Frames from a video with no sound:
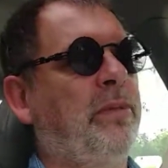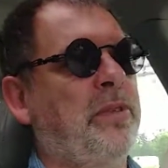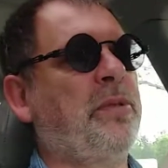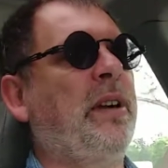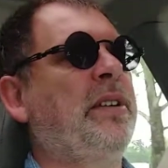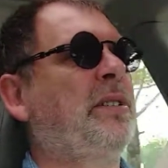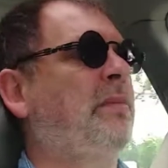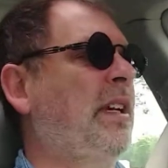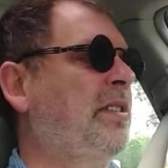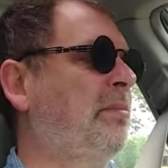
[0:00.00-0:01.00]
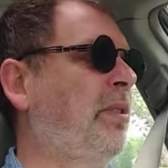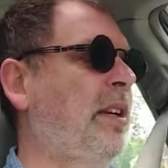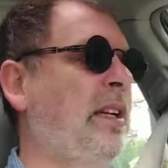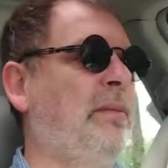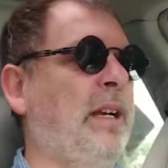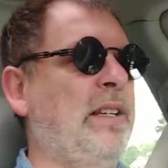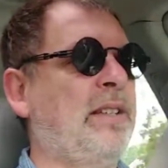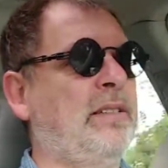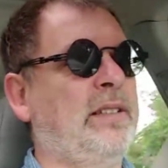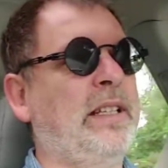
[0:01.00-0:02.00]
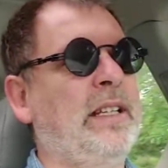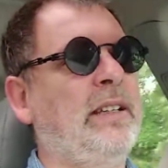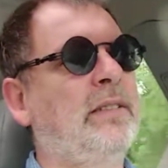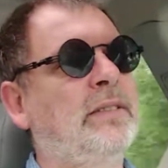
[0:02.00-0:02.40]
persuasion make some pretty amazingly